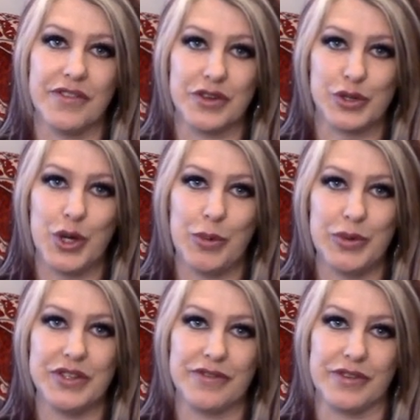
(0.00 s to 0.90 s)
There's a
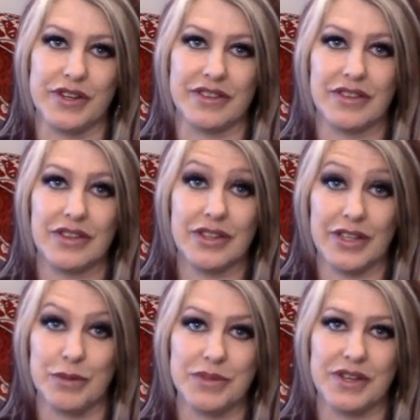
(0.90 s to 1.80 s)
couple different
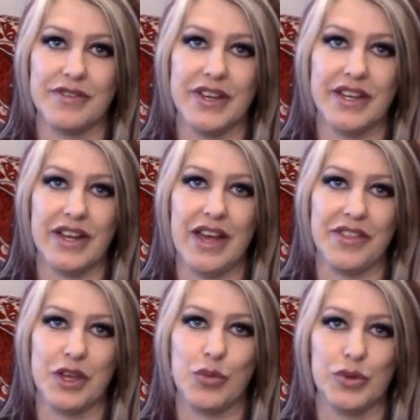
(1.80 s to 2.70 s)
clips of it. I
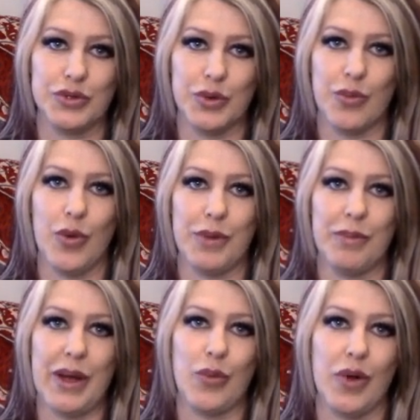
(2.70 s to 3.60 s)
think we'll do them one
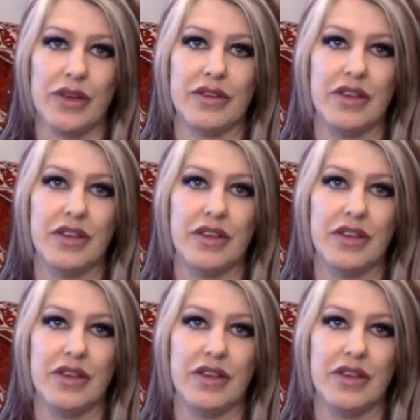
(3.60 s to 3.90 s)
by one,